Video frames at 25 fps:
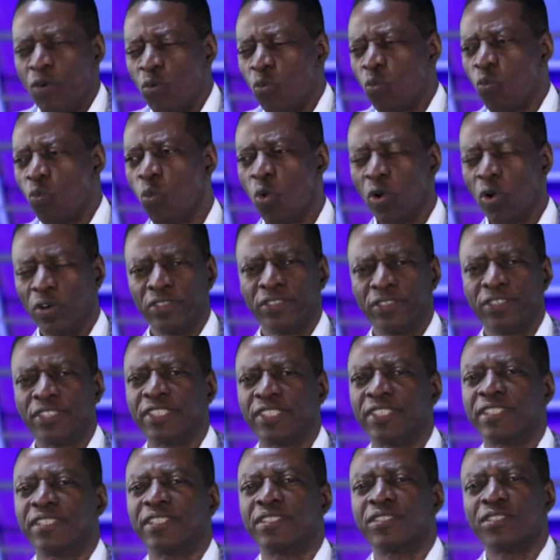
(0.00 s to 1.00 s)
Once
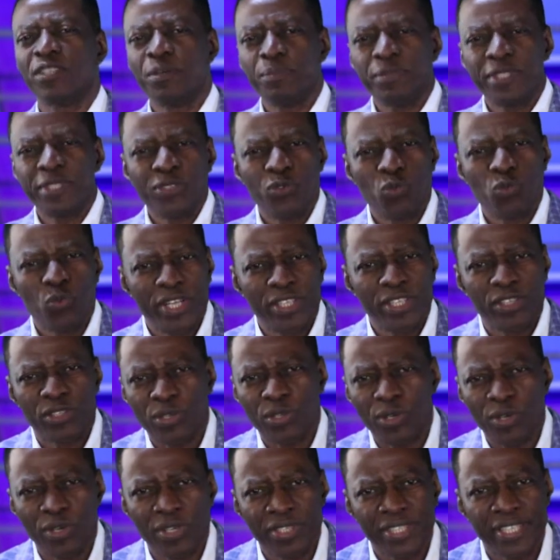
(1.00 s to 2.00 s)
something went
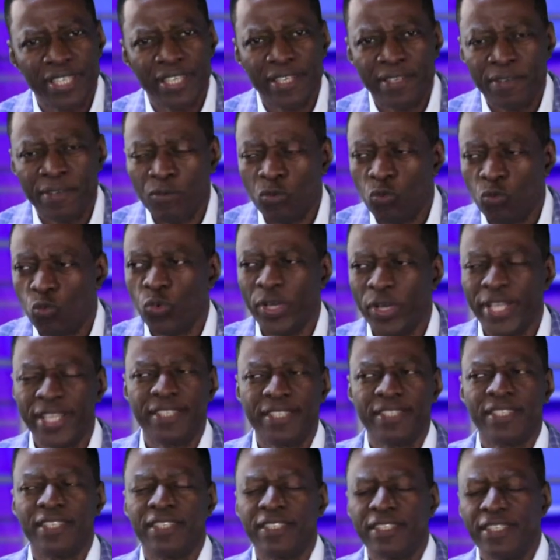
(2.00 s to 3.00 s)
wrong
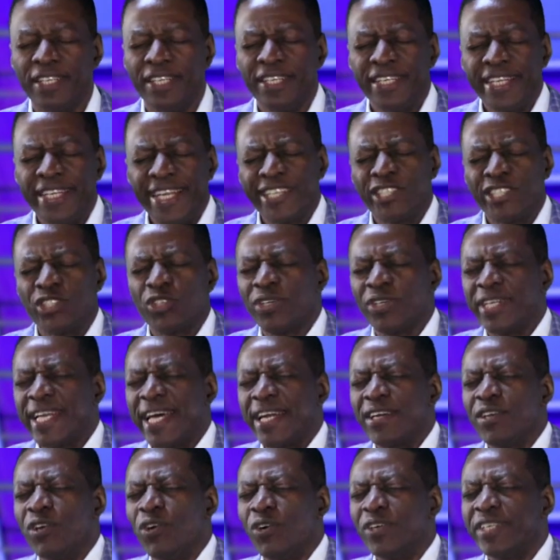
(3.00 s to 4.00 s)
with the nature
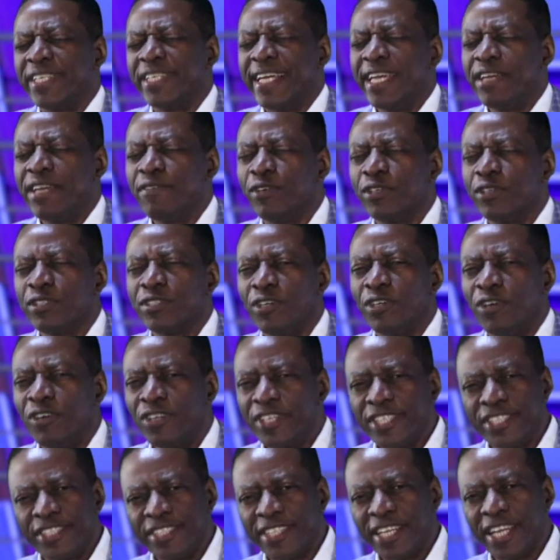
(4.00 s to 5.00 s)
that God gave us
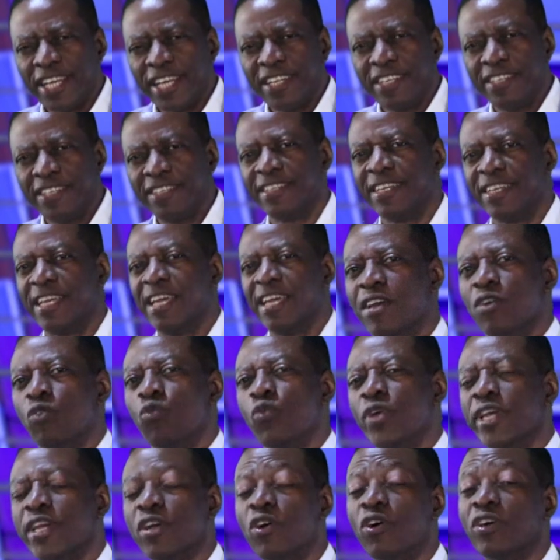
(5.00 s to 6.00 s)
originally,
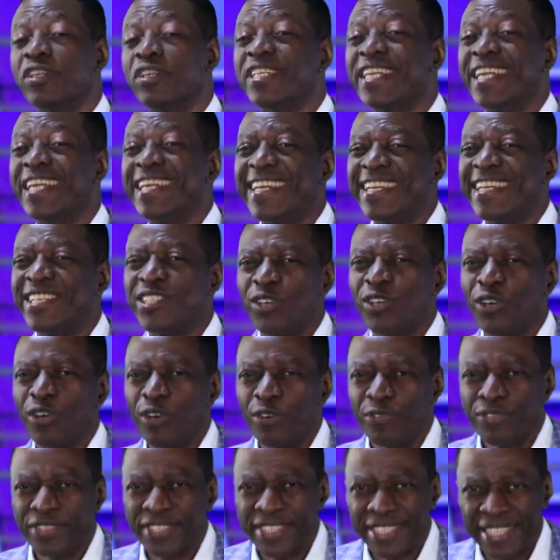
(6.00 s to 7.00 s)
we got the nature
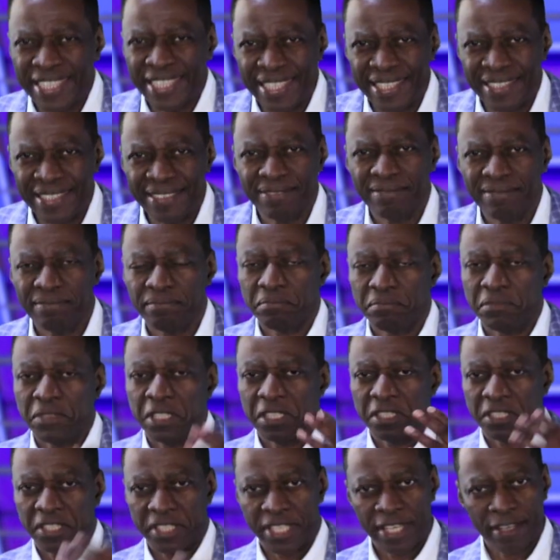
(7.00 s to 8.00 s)
of sin,
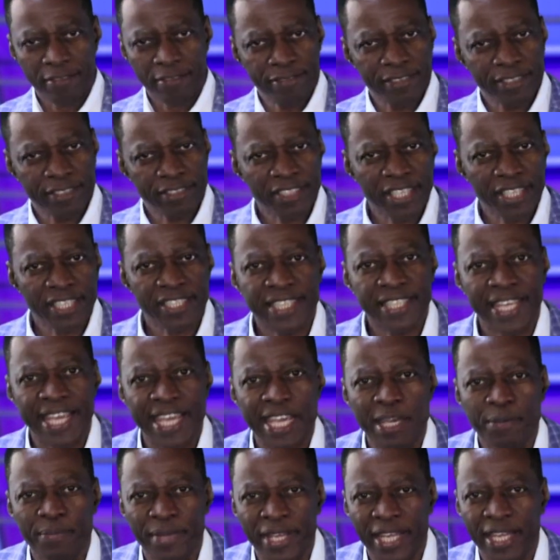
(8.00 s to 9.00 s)
selfishness
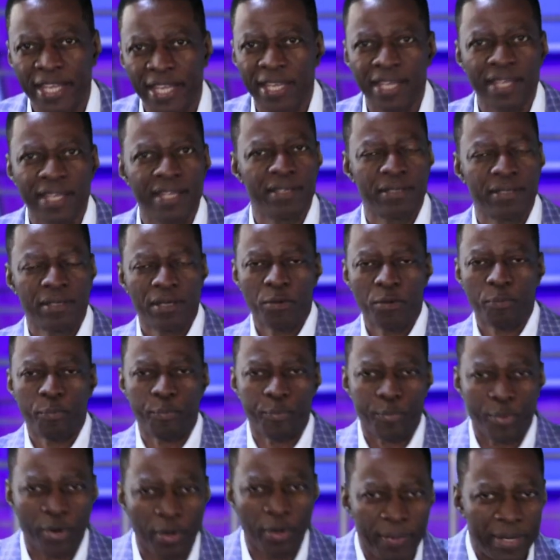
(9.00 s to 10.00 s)
came in,
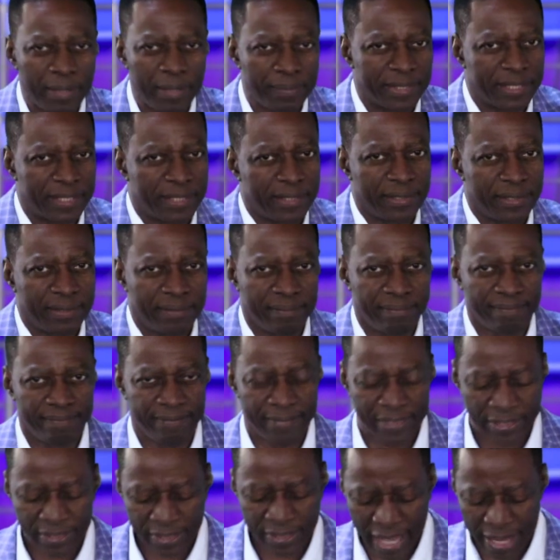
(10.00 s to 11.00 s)
problems
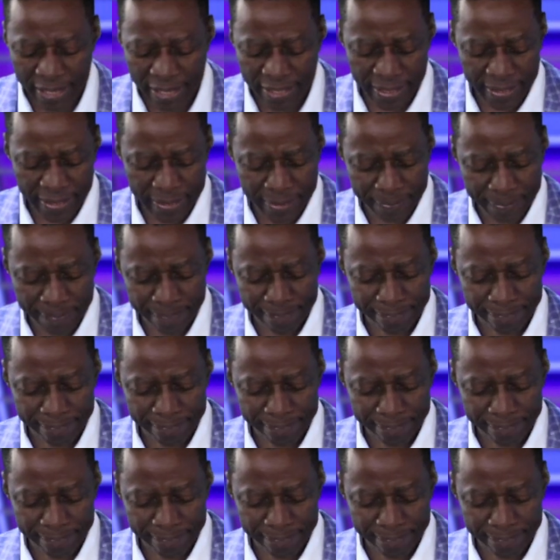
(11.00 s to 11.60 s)
started.